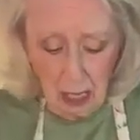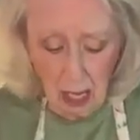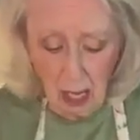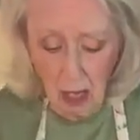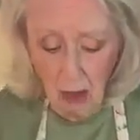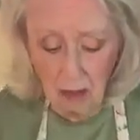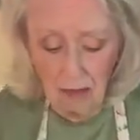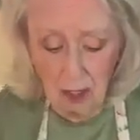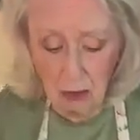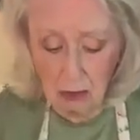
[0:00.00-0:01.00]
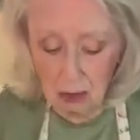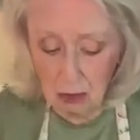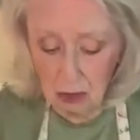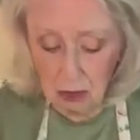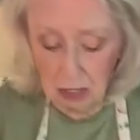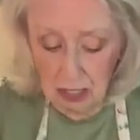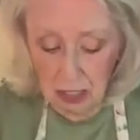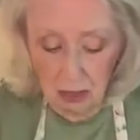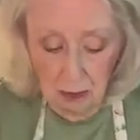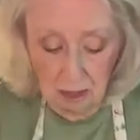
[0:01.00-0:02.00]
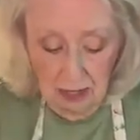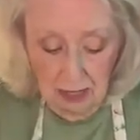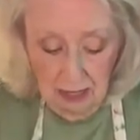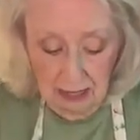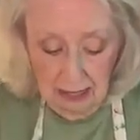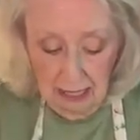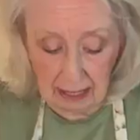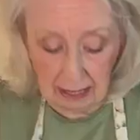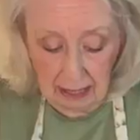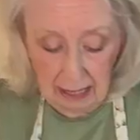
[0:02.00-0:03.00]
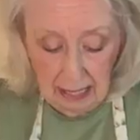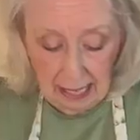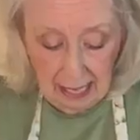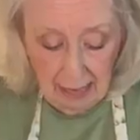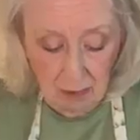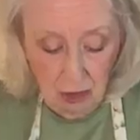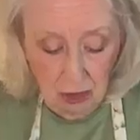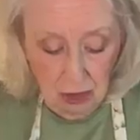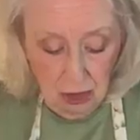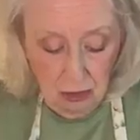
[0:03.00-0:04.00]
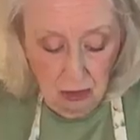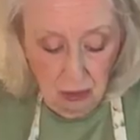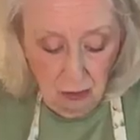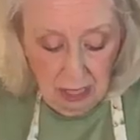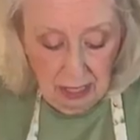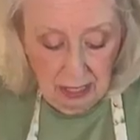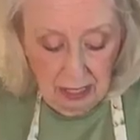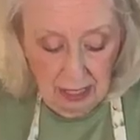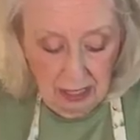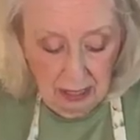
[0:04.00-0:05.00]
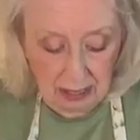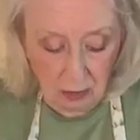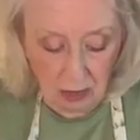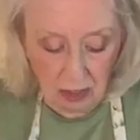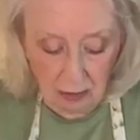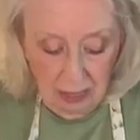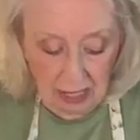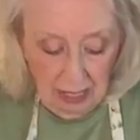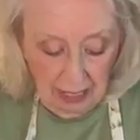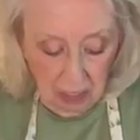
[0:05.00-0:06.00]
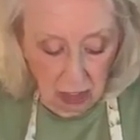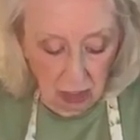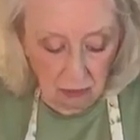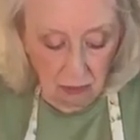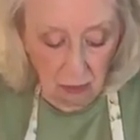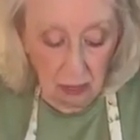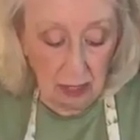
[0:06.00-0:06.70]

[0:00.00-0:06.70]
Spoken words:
All of those are good in your potato salad. I'm going to choose the red today because I want it to be kind of colorful.